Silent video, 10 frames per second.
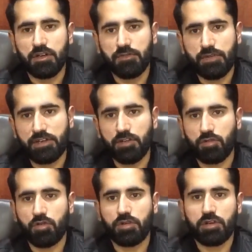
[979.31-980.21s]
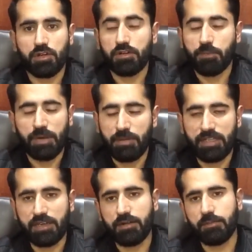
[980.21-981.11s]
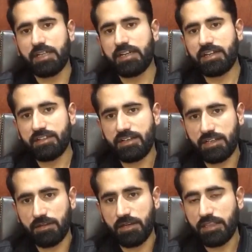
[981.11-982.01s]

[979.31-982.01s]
federal court by the dissenting